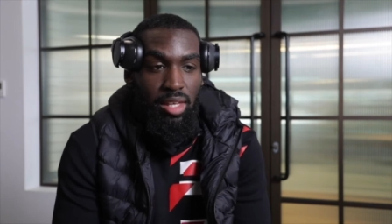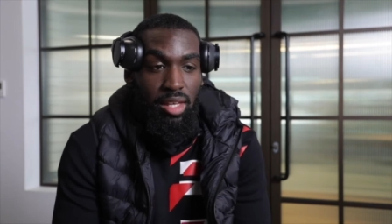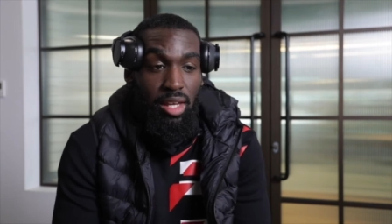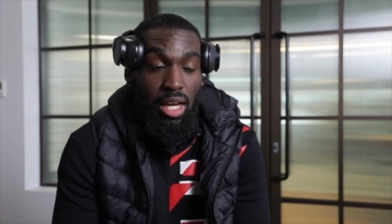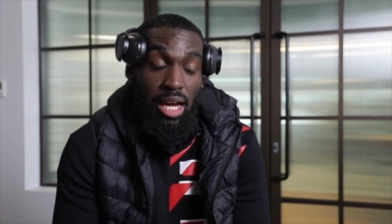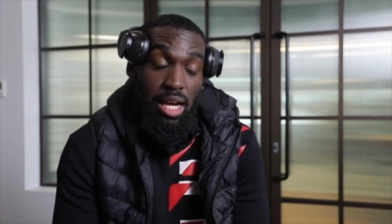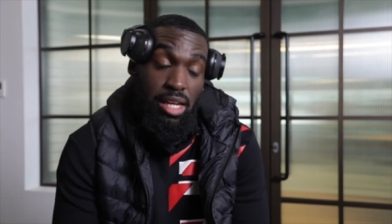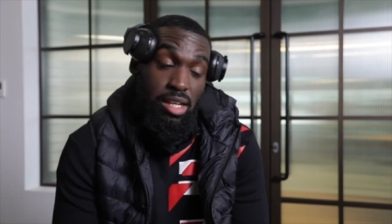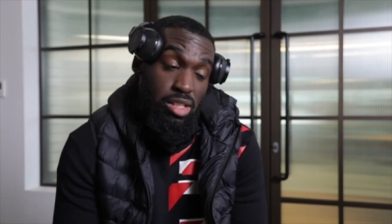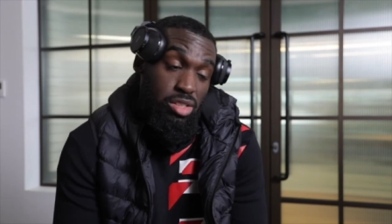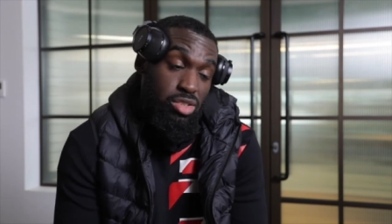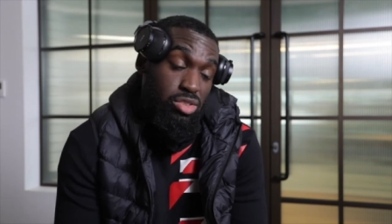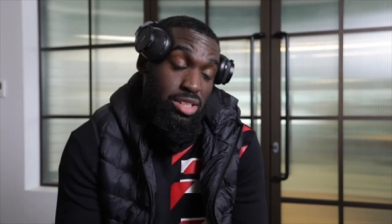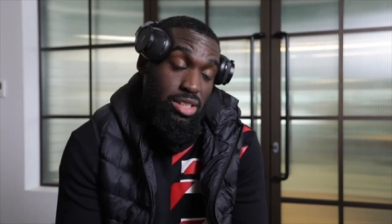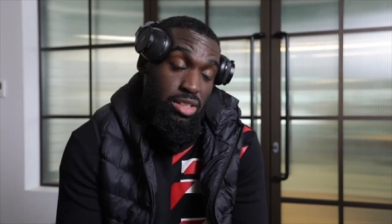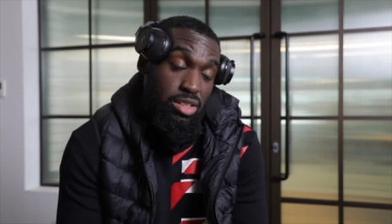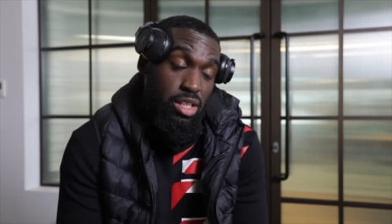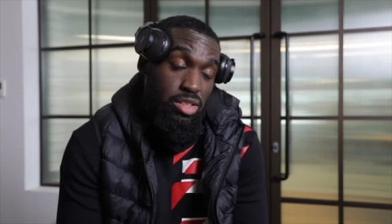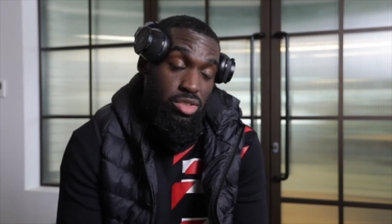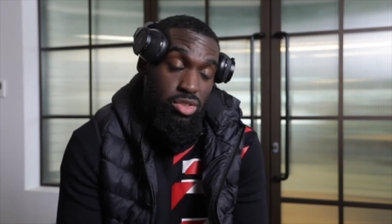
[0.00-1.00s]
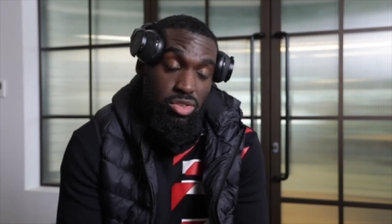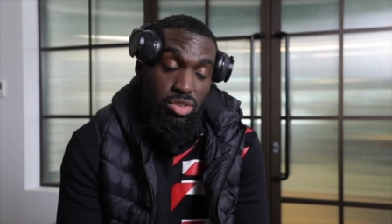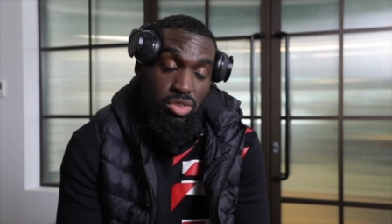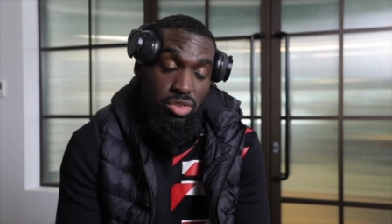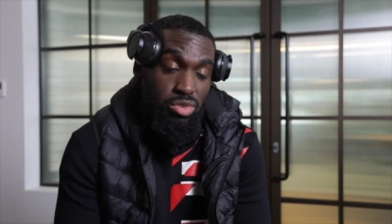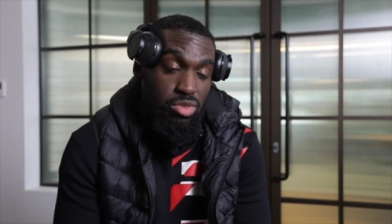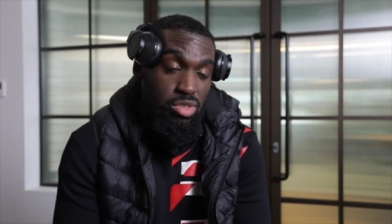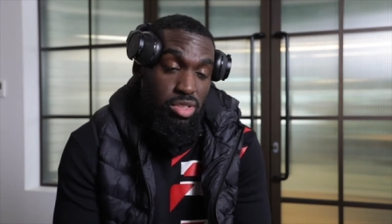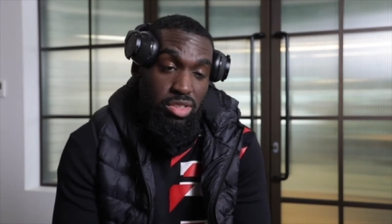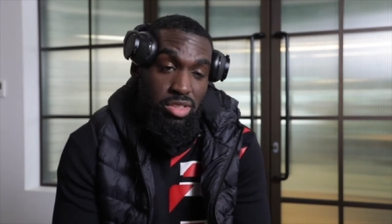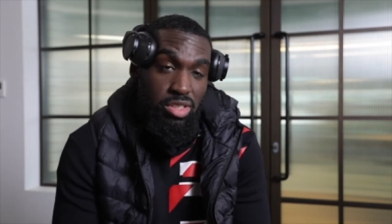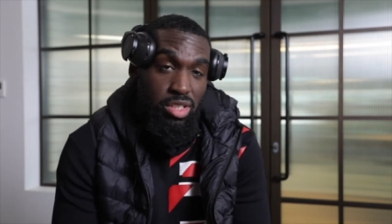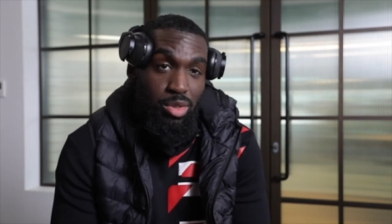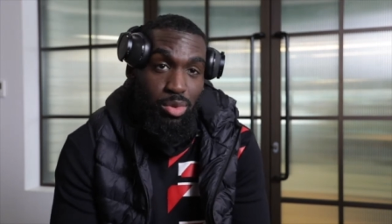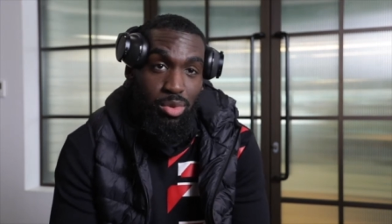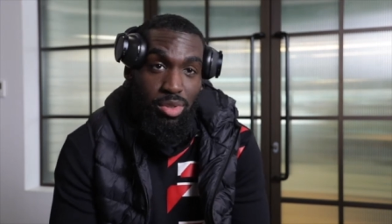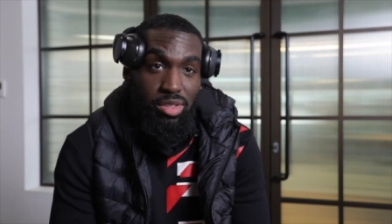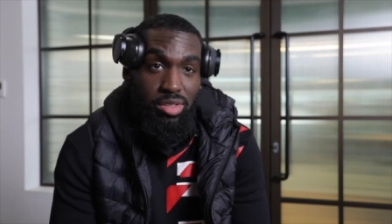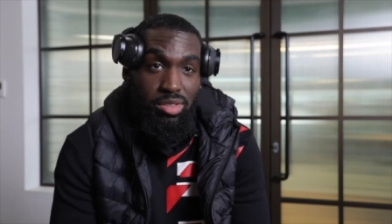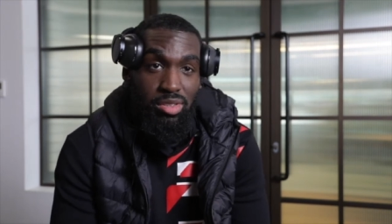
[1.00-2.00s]
And I just, I just used the
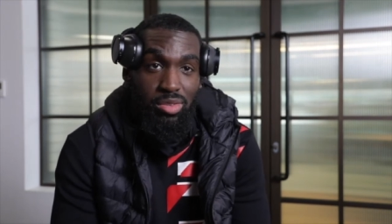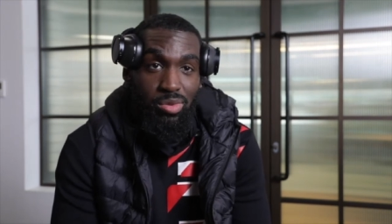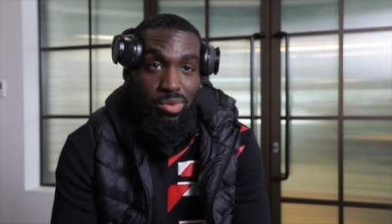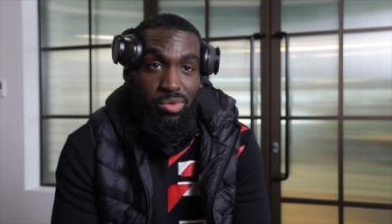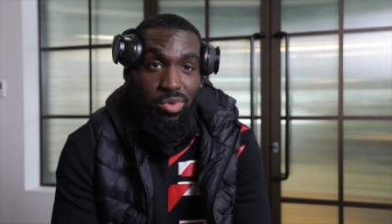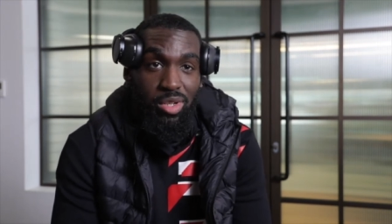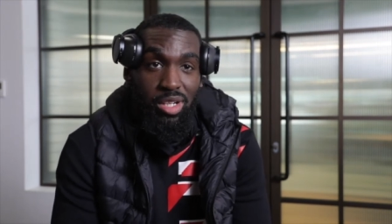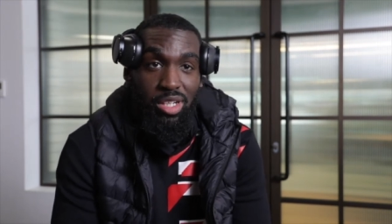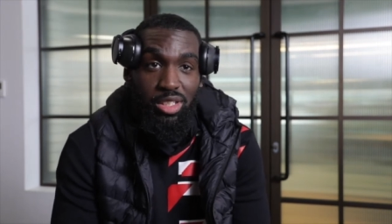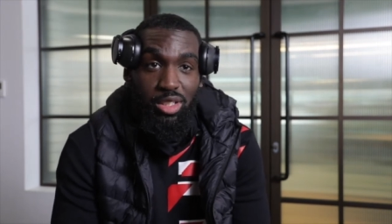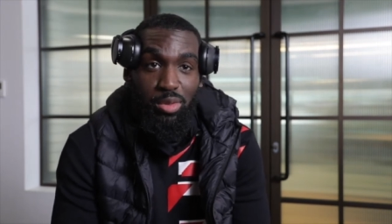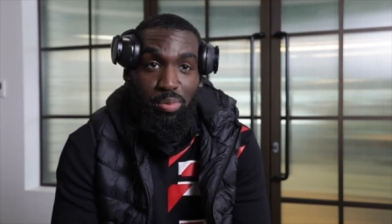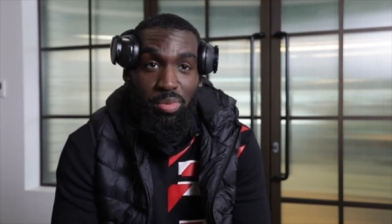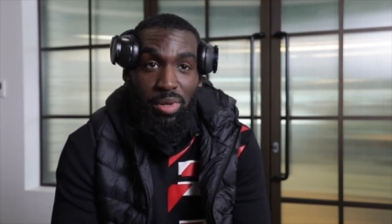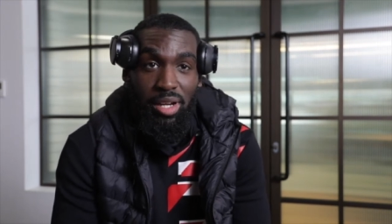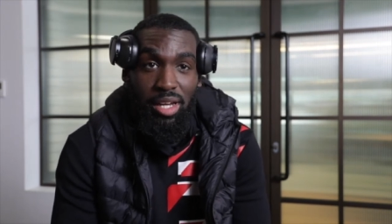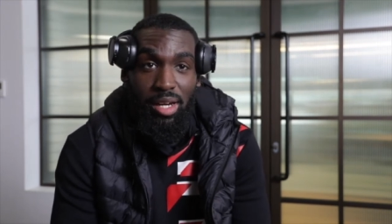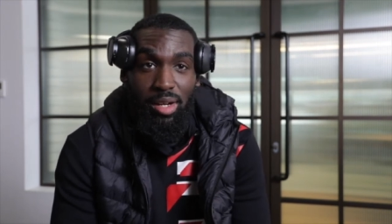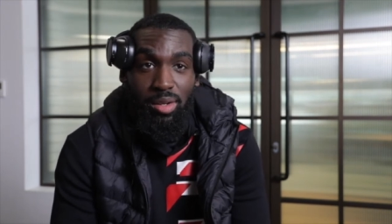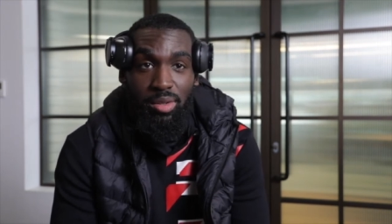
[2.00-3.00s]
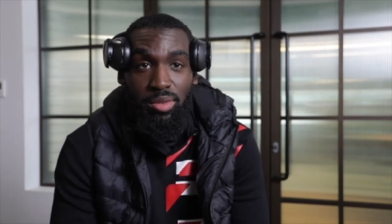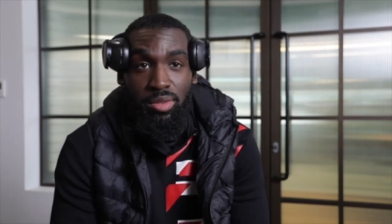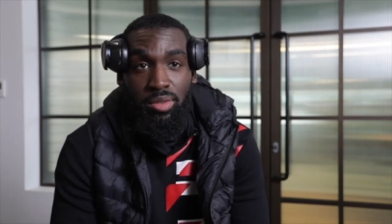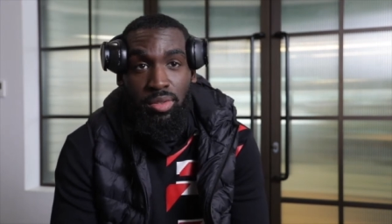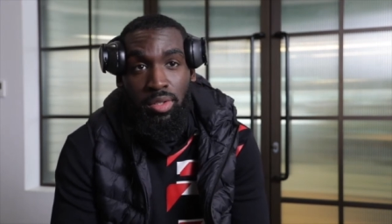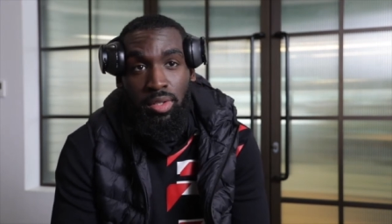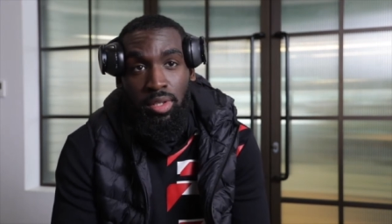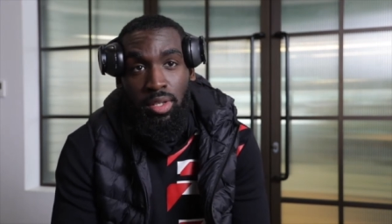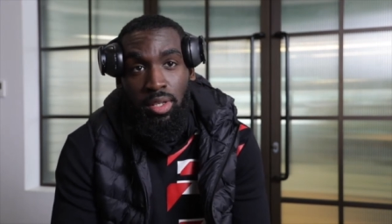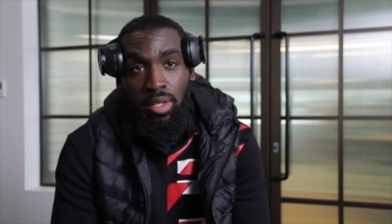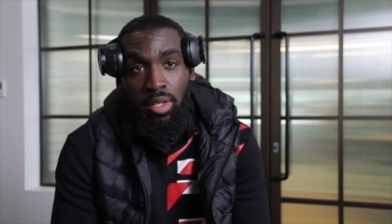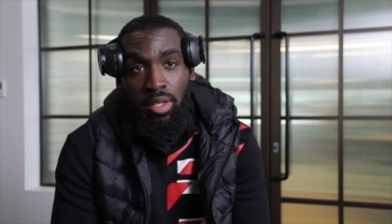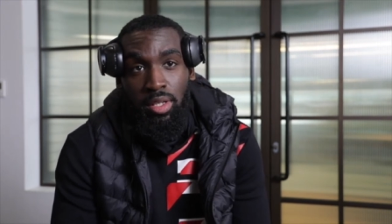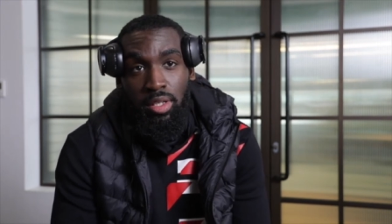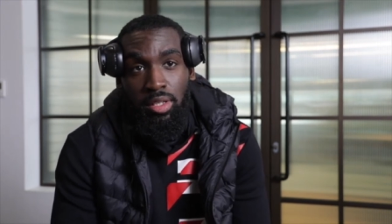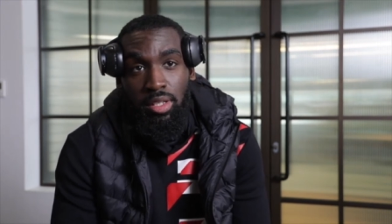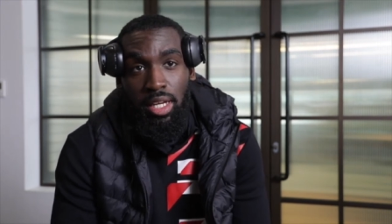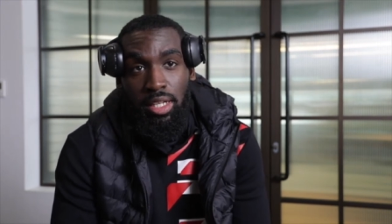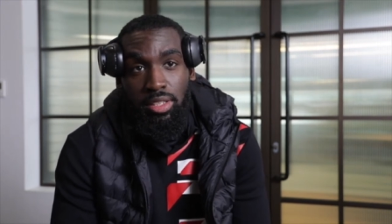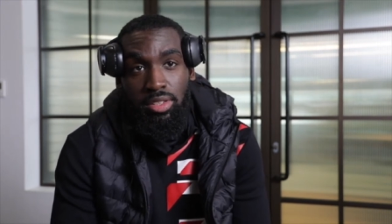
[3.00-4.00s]
series really to play out
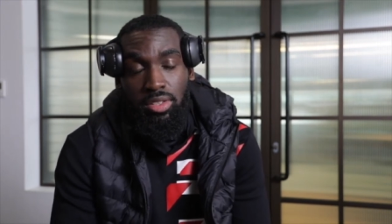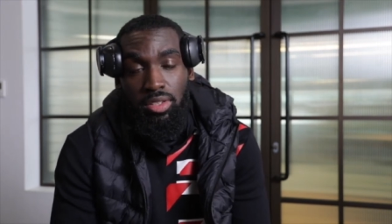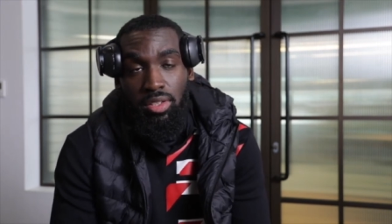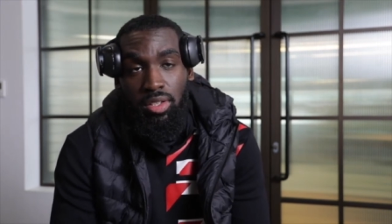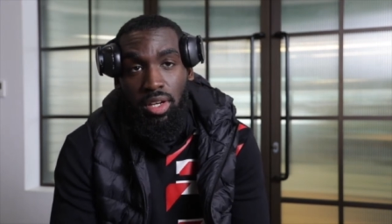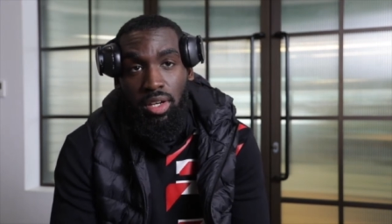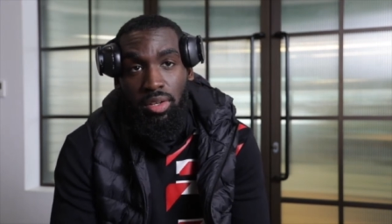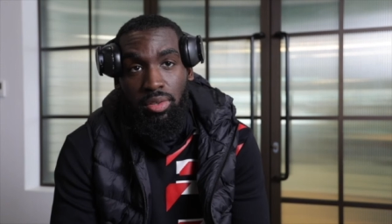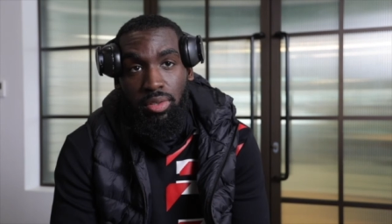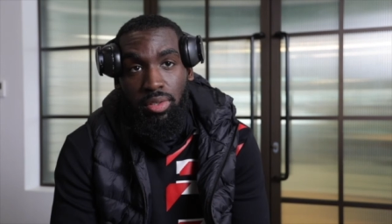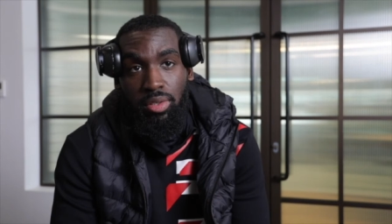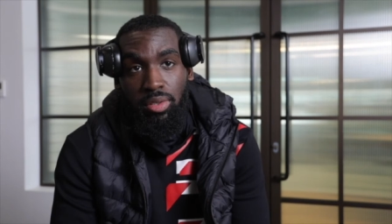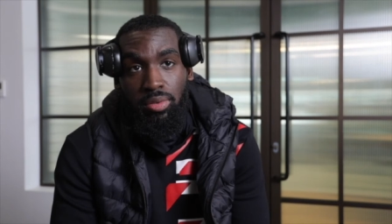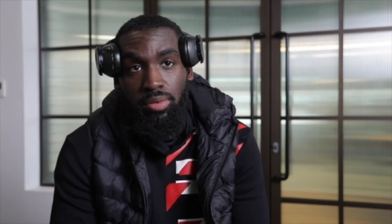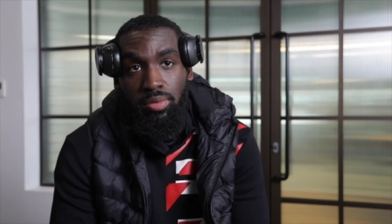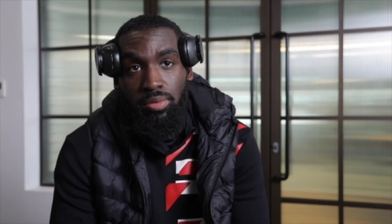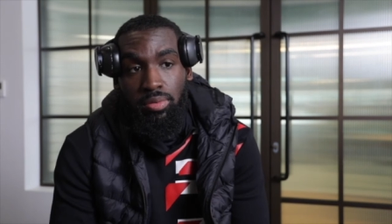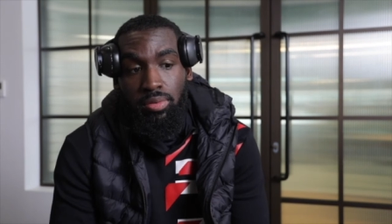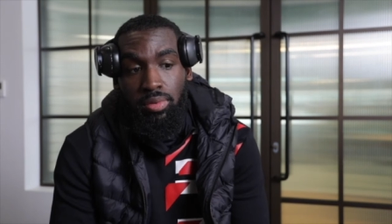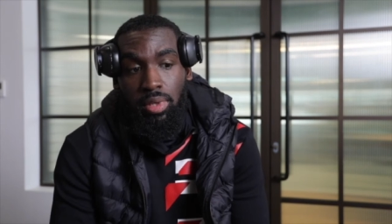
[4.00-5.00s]
that scenario.